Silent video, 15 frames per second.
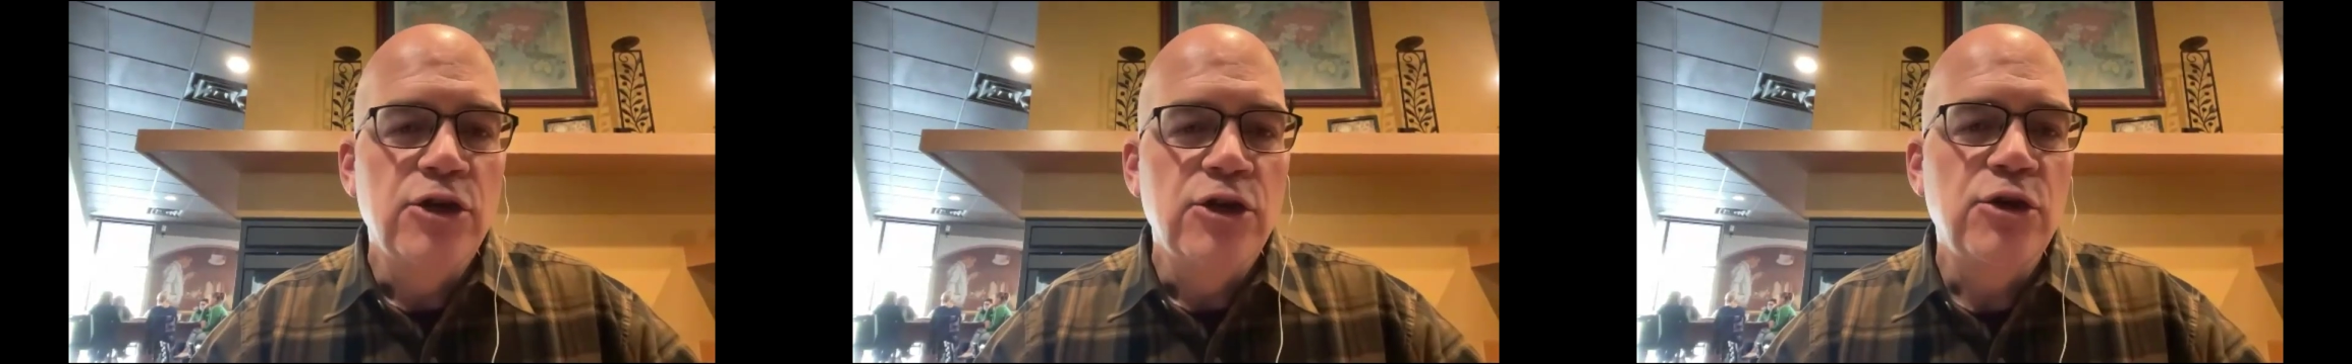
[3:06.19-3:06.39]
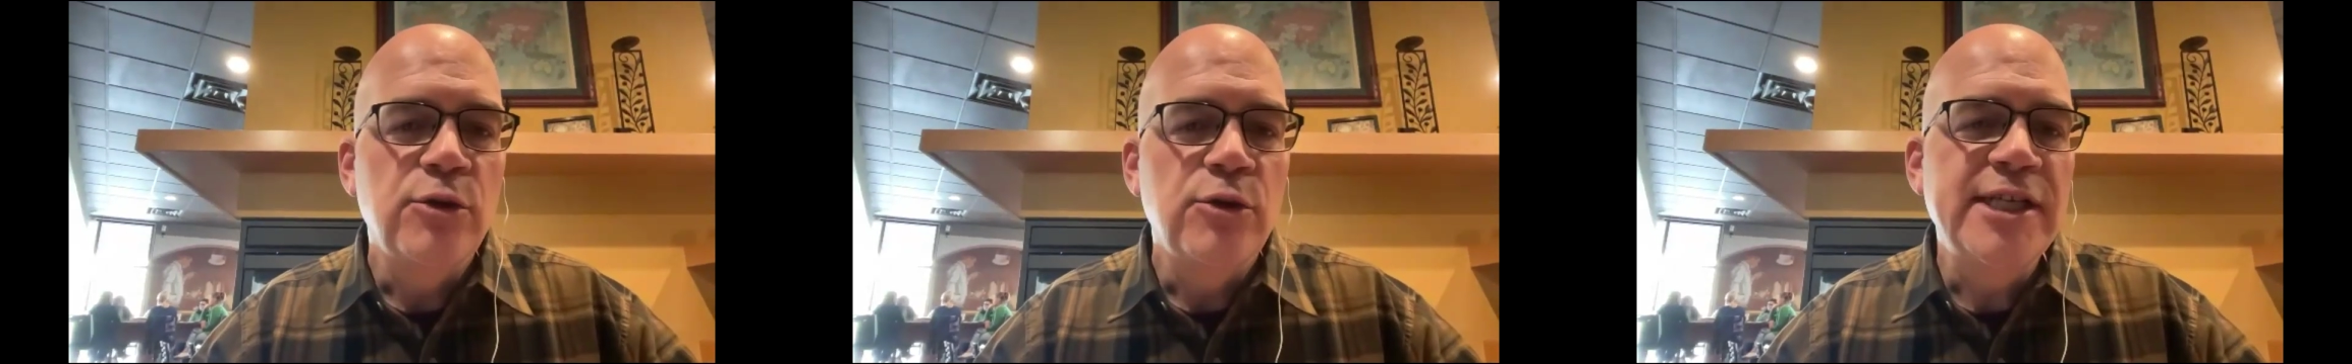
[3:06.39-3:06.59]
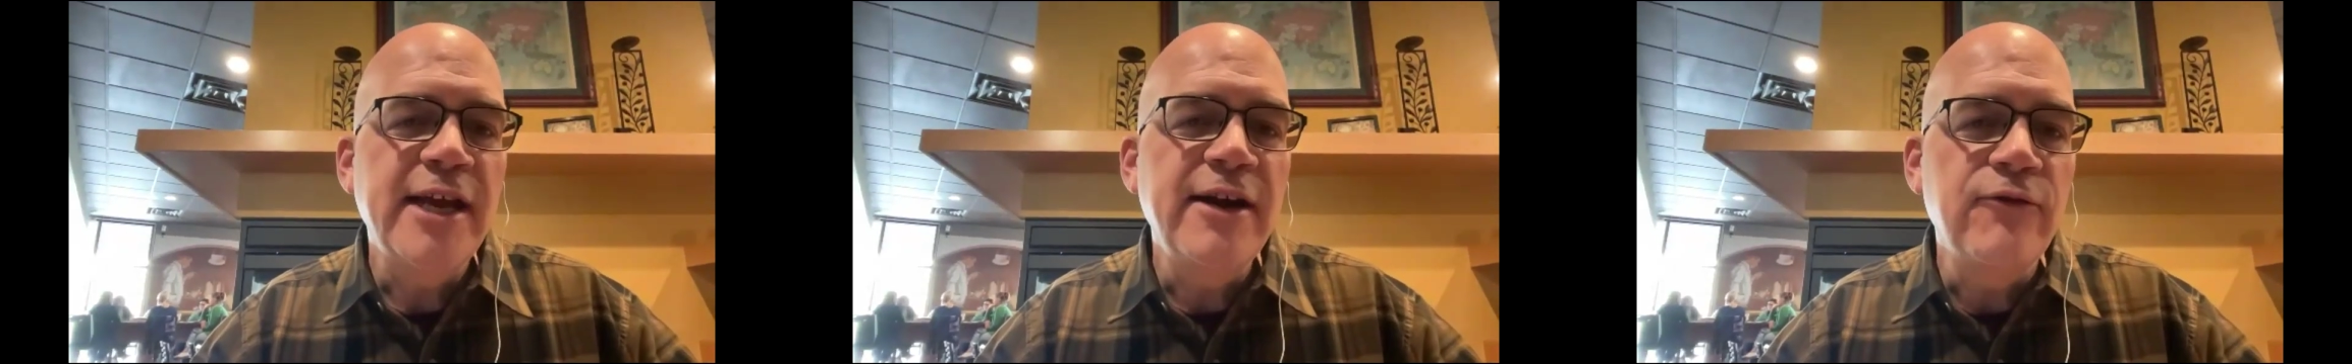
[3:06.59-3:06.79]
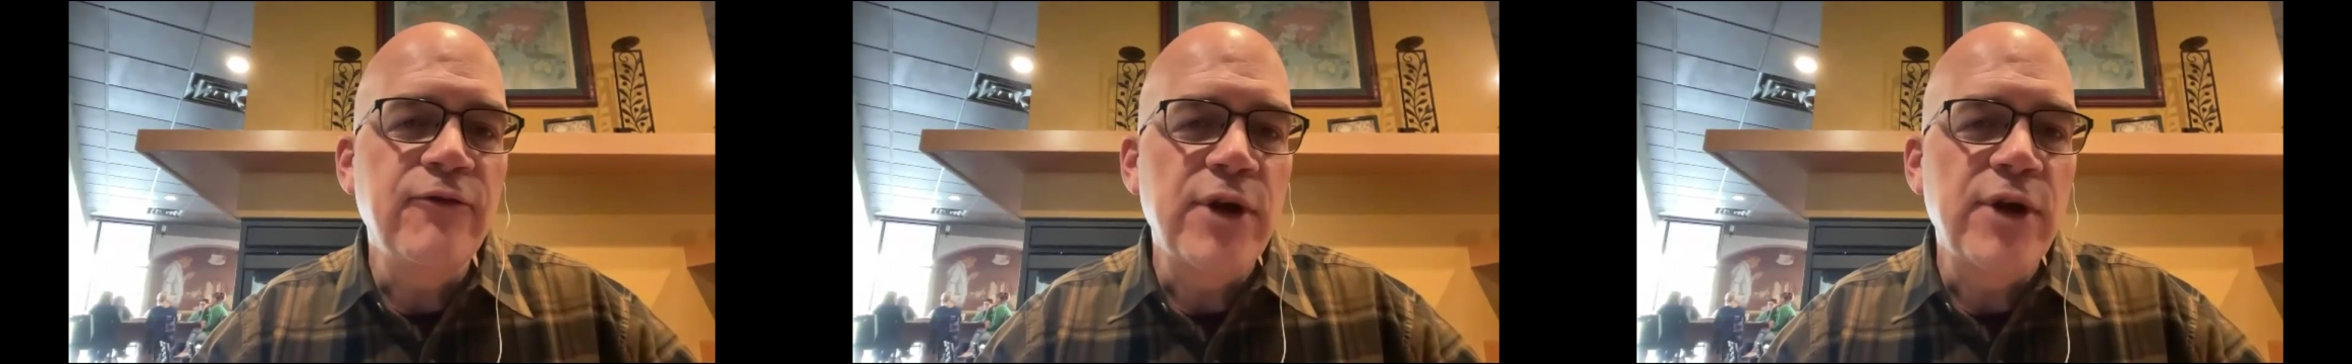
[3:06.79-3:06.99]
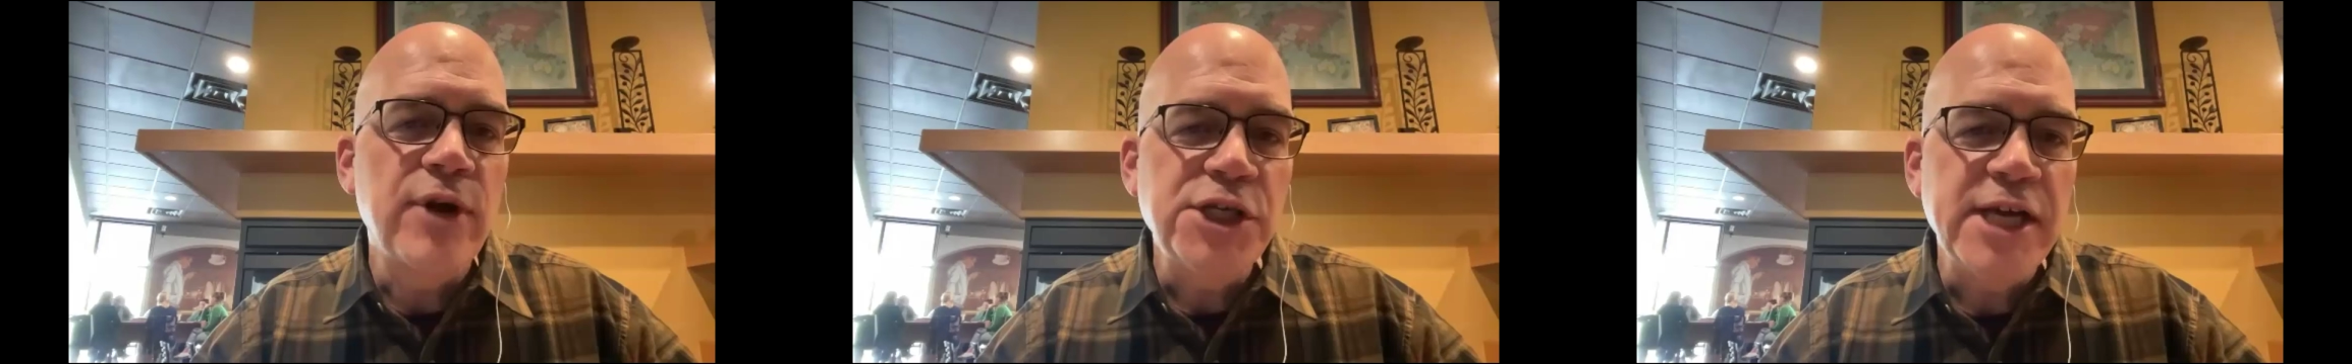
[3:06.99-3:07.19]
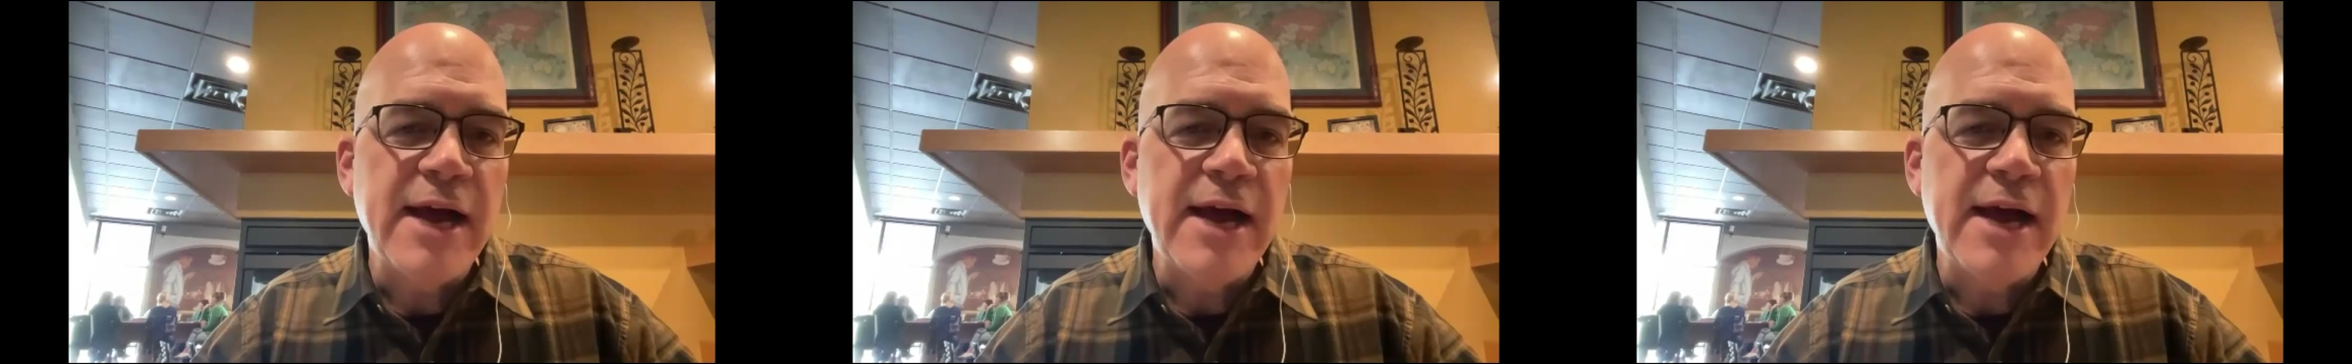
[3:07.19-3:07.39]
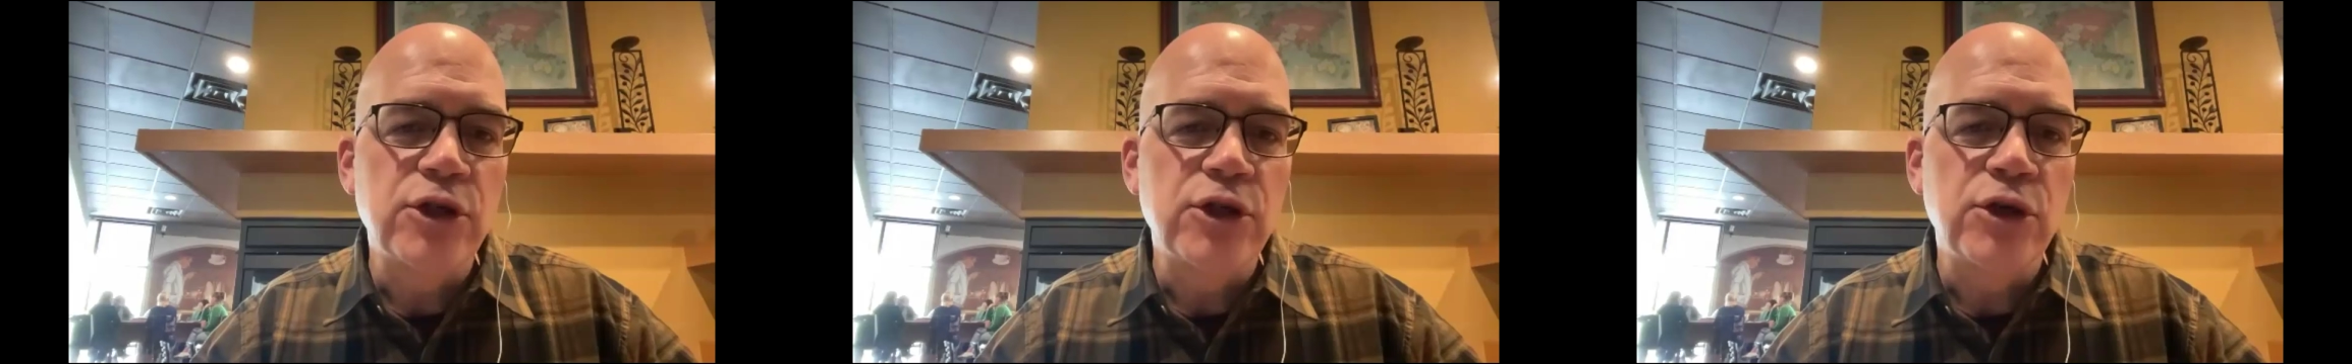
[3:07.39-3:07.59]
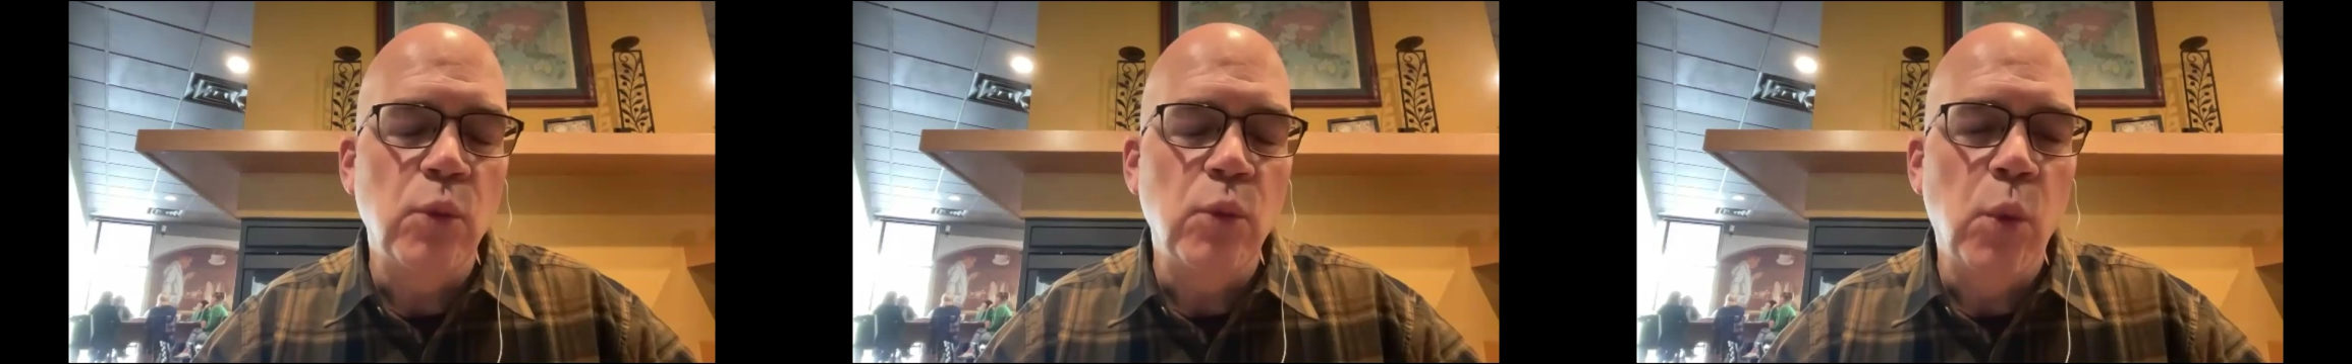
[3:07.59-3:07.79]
So instead of reaching out to